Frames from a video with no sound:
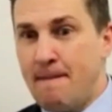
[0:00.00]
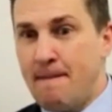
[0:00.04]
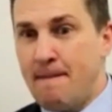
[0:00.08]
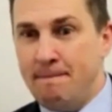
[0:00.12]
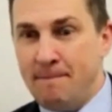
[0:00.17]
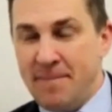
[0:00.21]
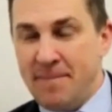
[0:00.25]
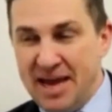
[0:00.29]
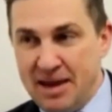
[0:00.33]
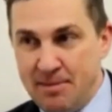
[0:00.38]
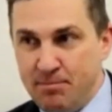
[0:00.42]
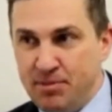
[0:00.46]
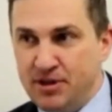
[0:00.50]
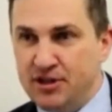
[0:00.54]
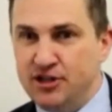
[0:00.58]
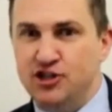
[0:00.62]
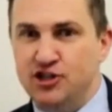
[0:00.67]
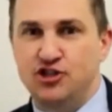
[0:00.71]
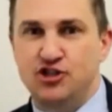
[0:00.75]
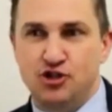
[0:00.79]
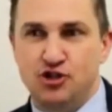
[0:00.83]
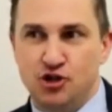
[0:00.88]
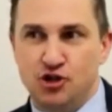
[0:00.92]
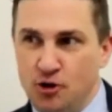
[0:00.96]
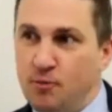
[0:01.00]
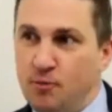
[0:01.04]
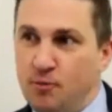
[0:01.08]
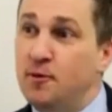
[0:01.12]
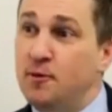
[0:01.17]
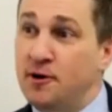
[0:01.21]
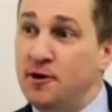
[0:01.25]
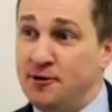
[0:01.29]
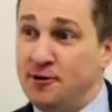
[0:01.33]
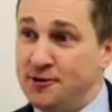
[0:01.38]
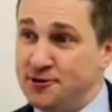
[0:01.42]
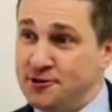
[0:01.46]
people assume we're
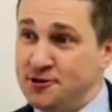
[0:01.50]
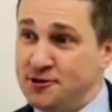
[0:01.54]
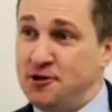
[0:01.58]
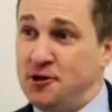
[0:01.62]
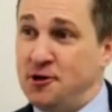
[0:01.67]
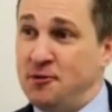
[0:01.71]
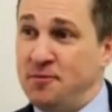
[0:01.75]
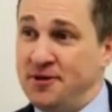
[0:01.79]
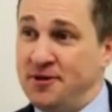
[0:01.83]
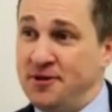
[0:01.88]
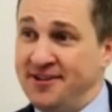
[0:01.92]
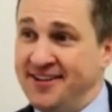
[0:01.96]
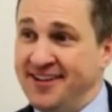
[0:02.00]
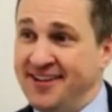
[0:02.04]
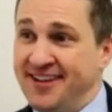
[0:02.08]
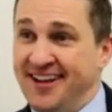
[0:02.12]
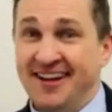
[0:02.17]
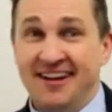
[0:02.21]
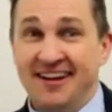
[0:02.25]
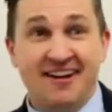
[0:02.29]
all stupid. Yeah, yeah.